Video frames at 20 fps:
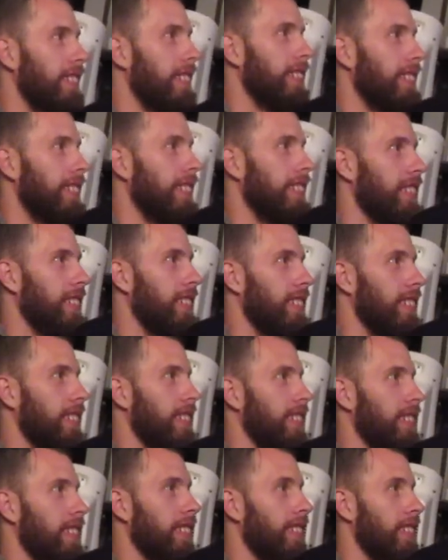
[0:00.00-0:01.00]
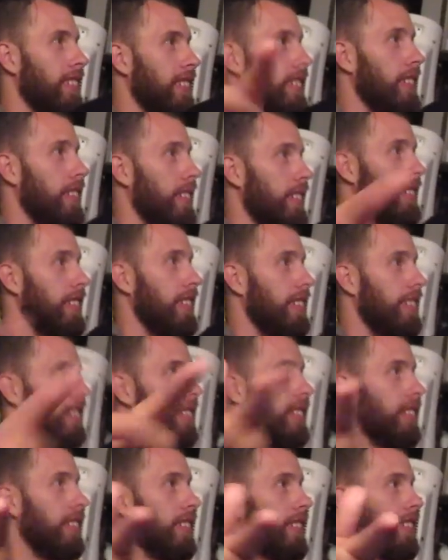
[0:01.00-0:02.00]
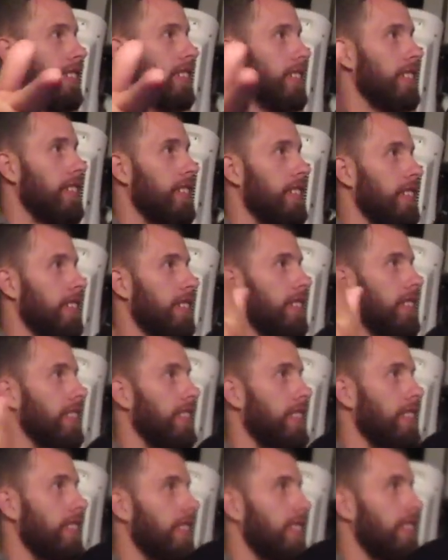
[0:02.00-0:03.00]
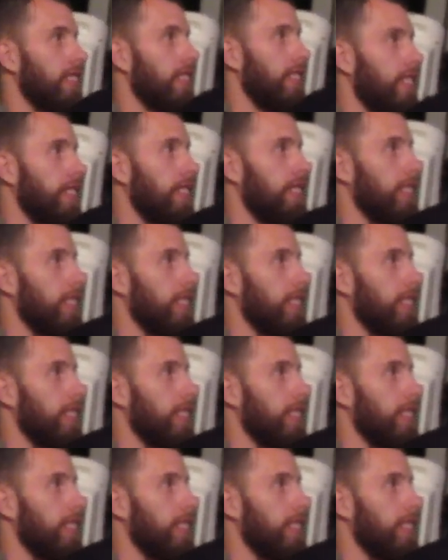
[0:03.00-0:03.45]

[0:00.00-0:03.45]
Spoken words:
(silent)